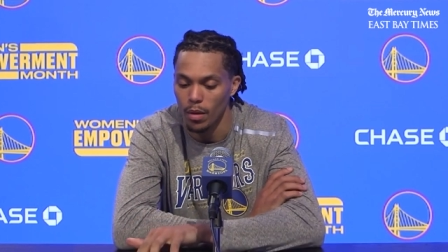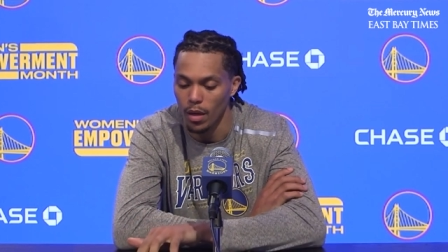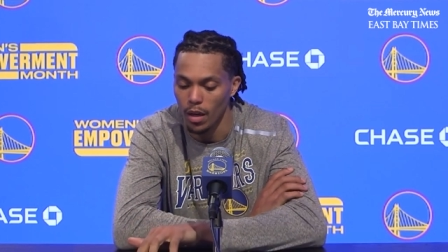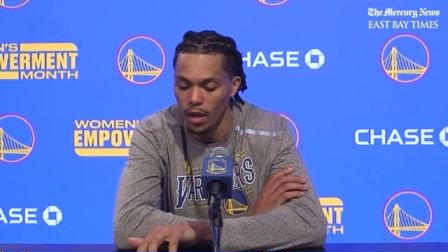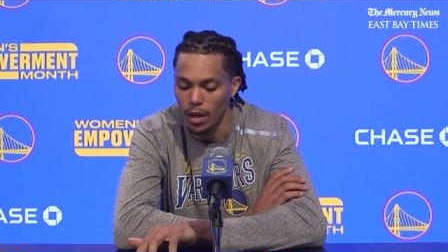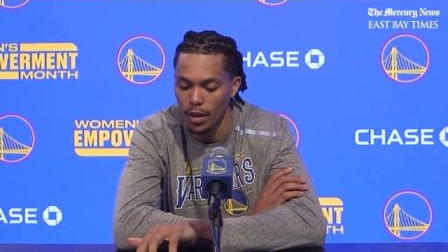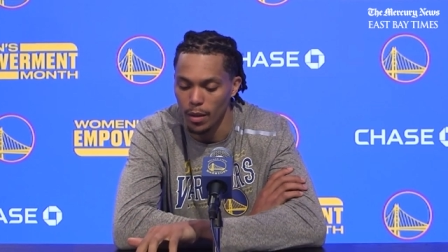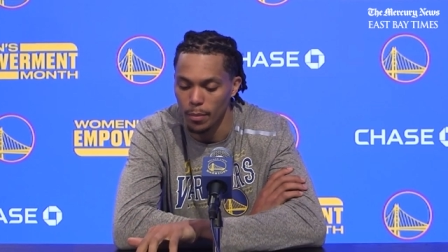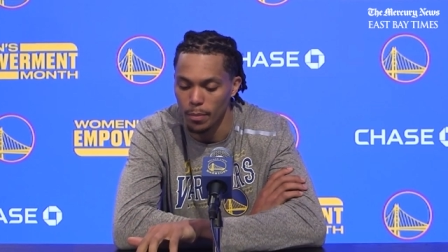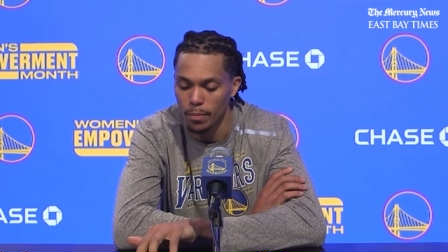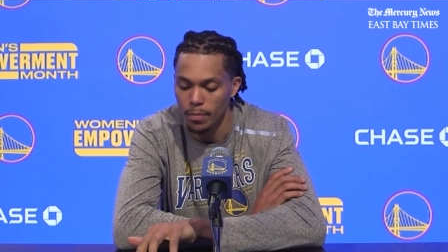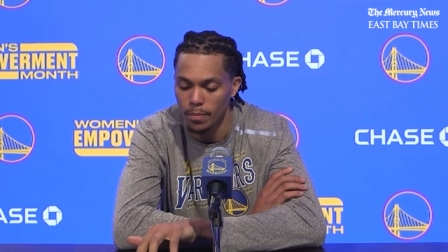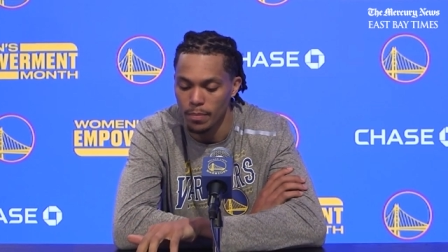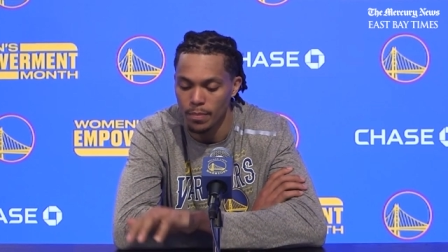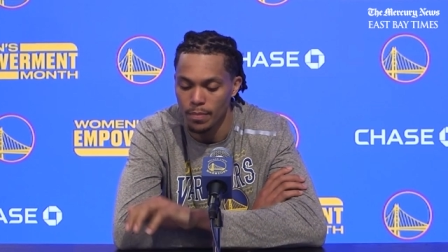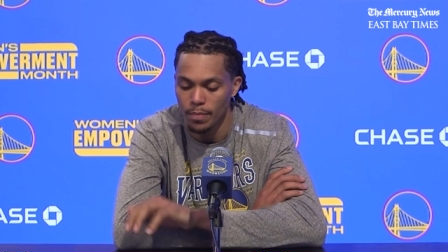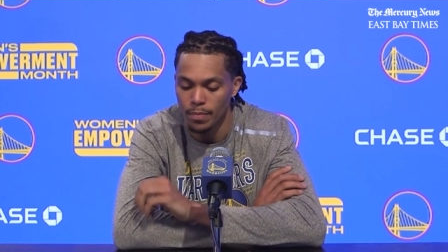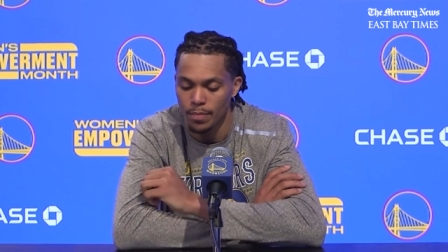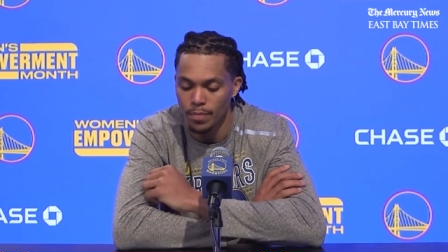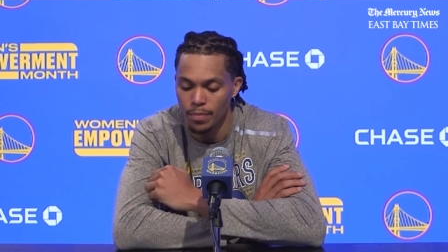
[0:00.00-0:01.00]
Um,
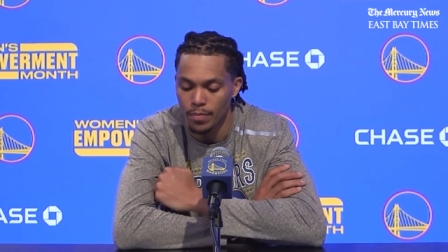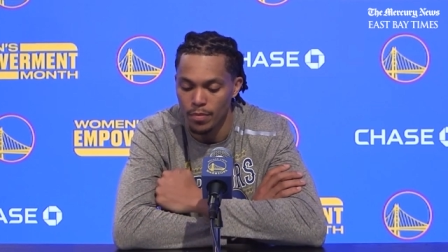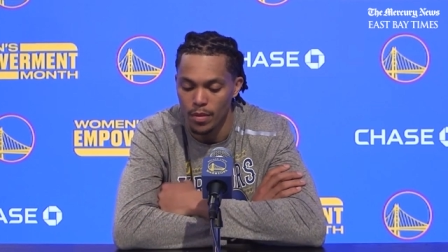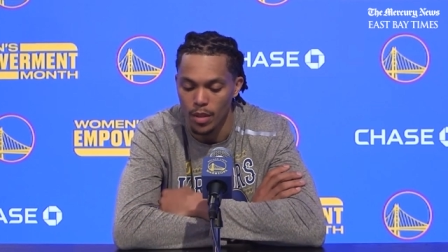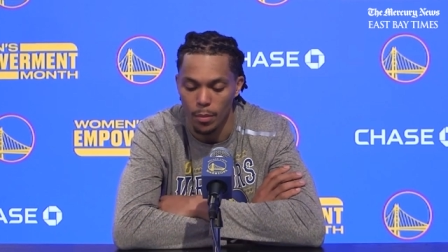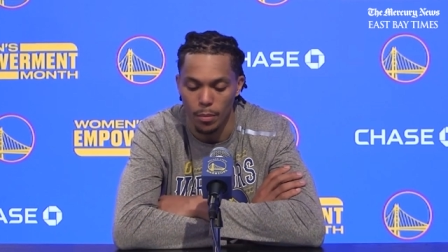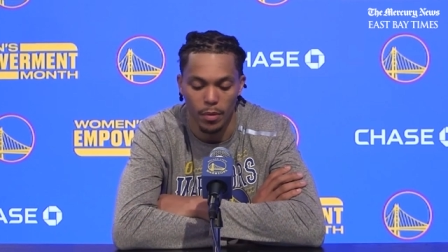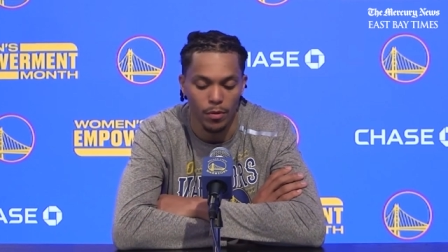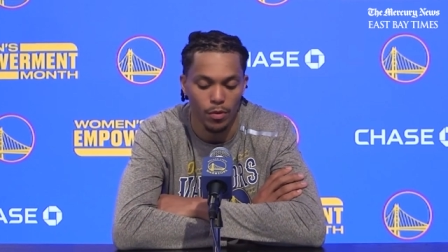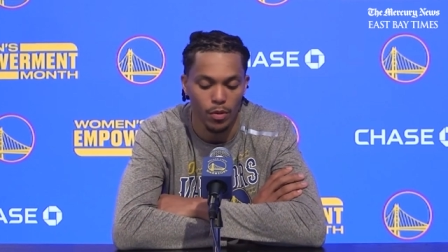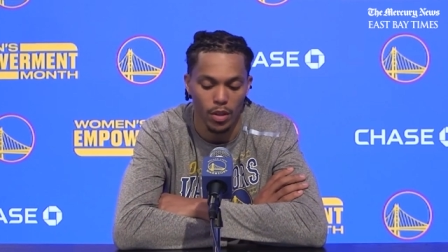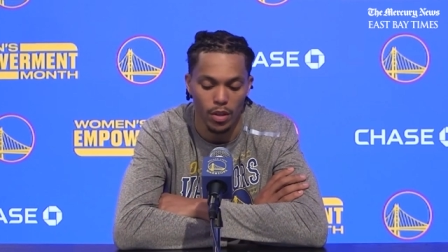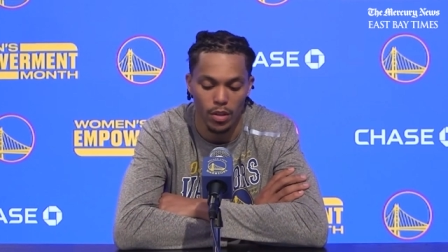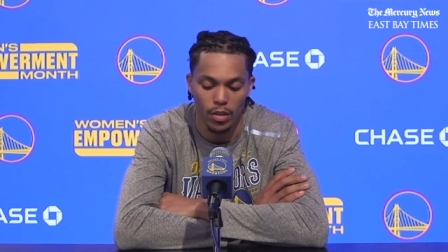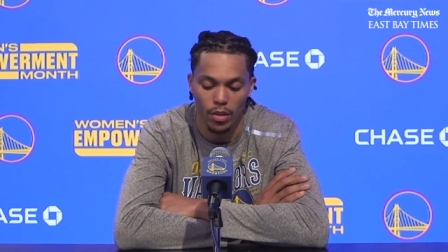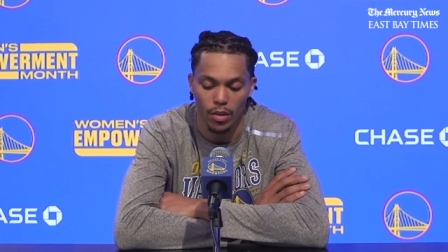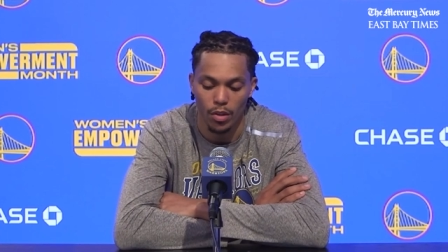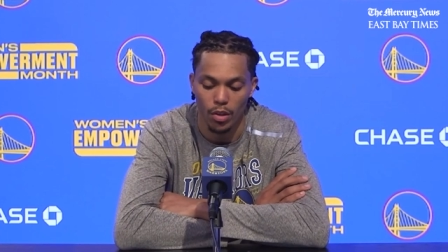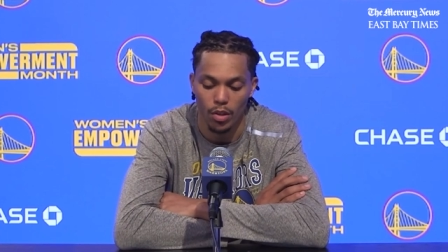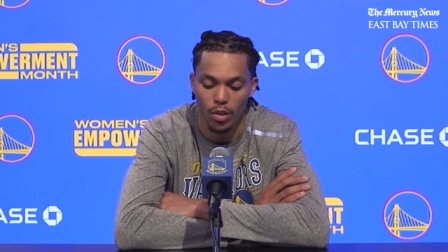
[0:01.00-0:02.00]
I mean, if you look at the
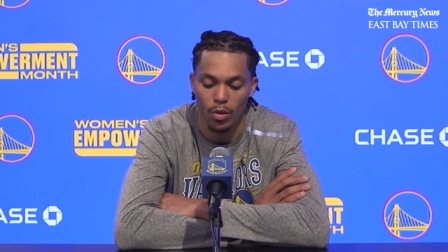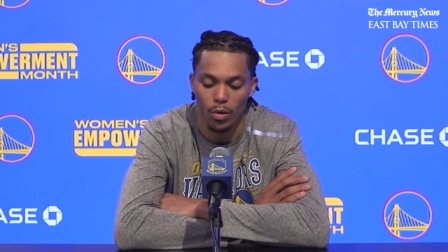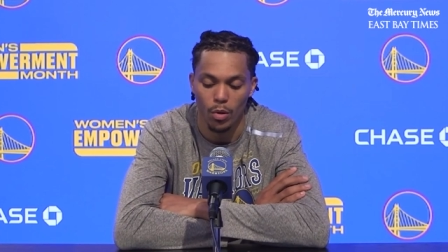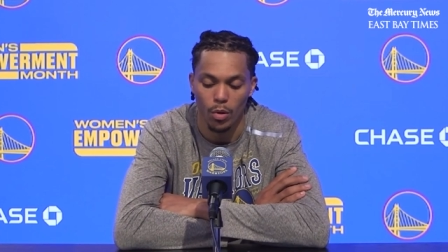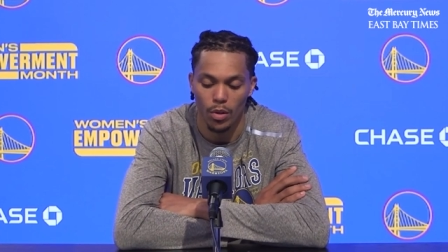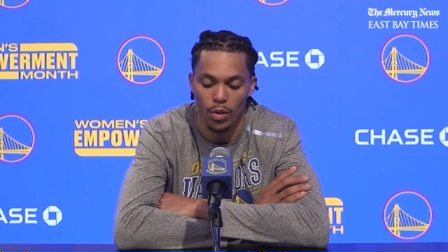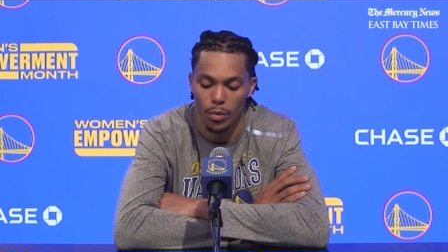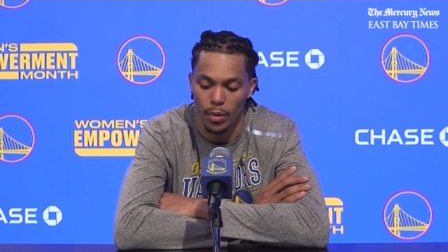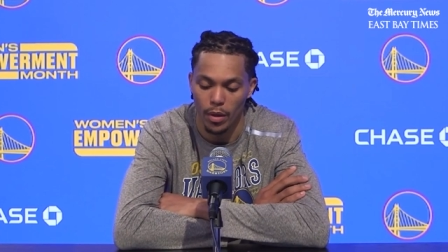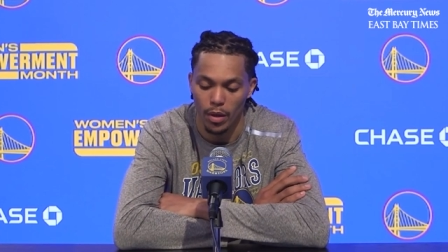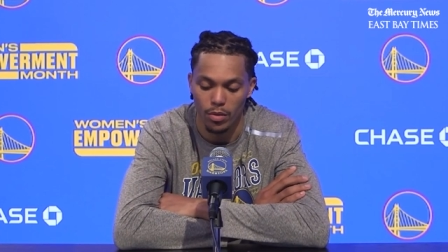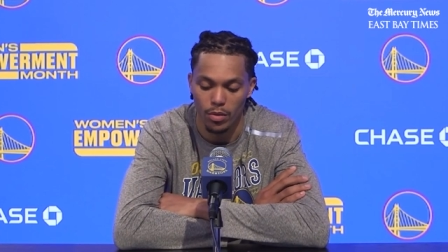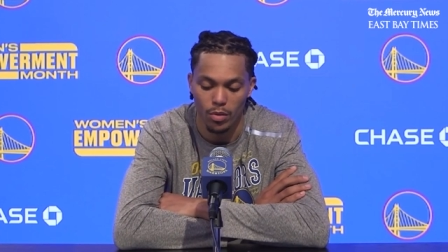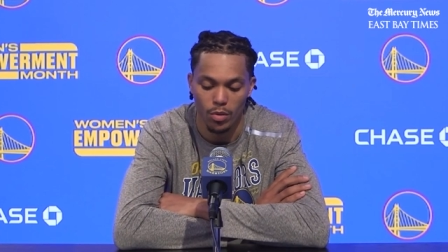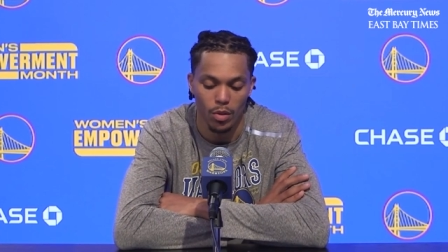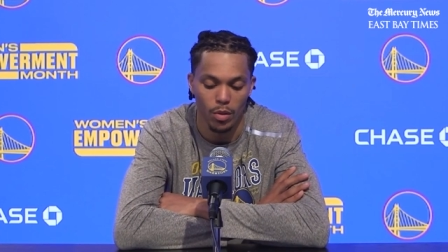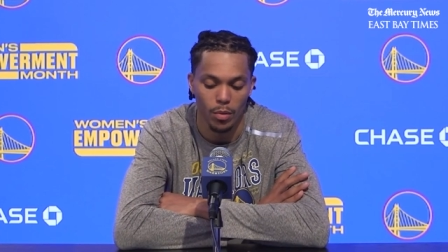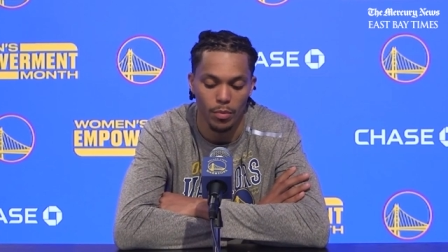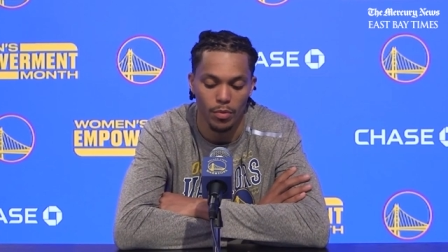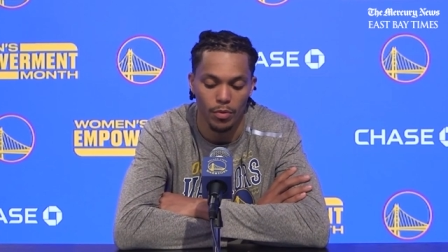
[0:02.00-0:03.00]
third quarter, we
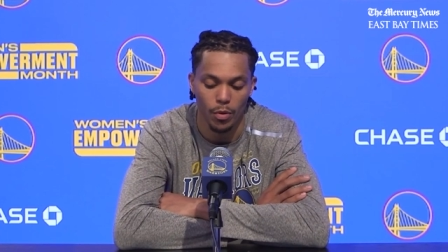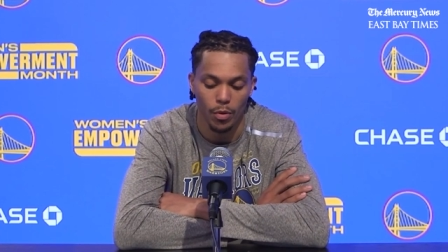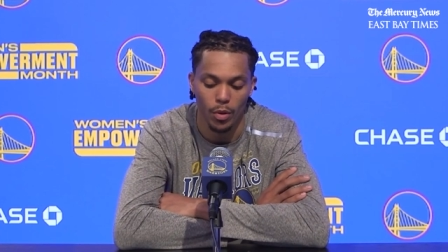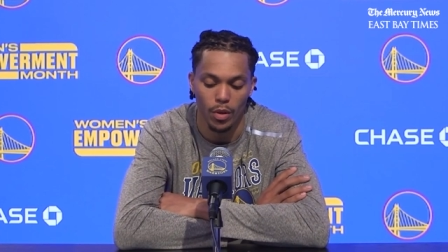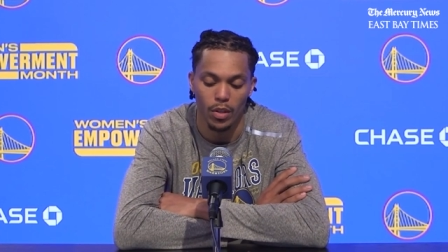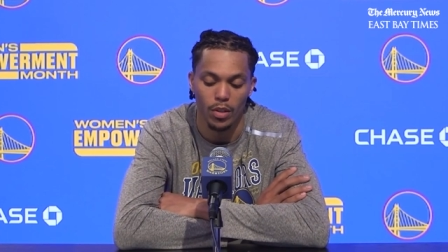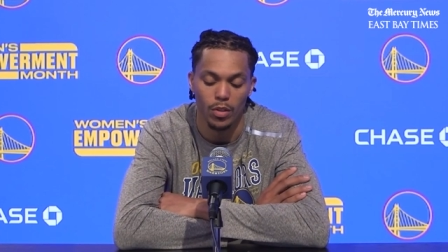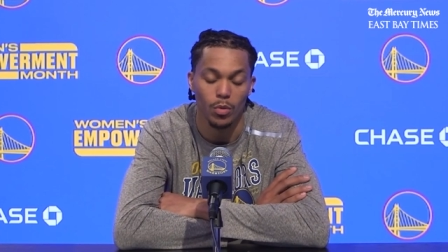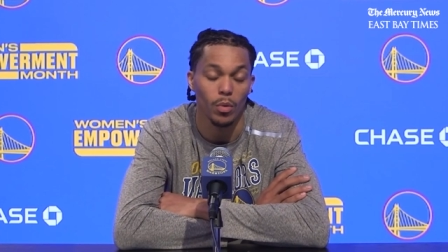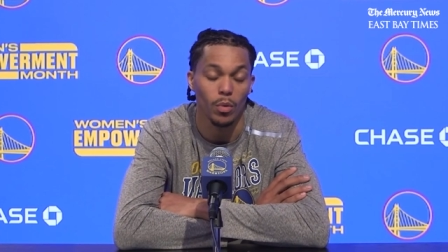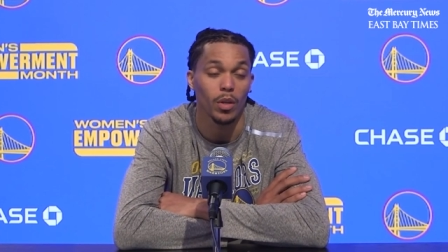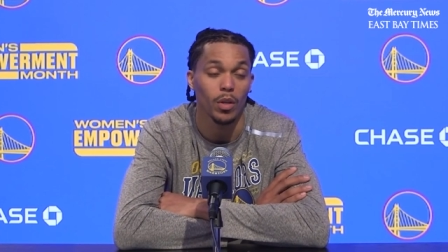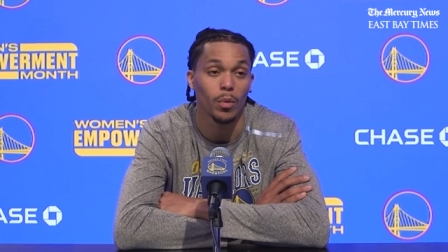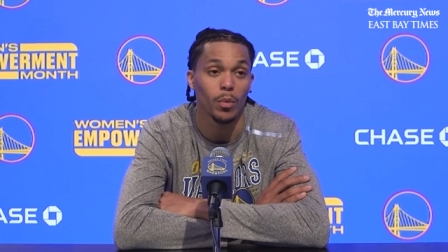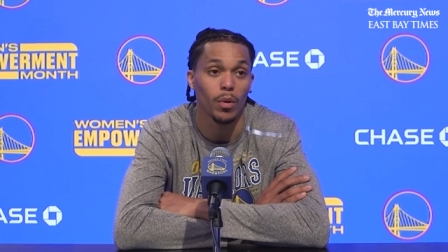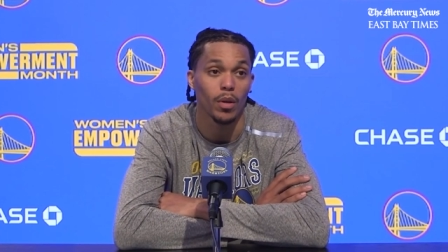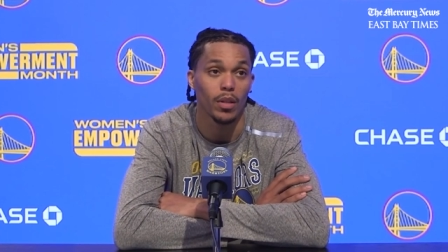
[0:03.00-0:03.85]
outscored them 40 to 21.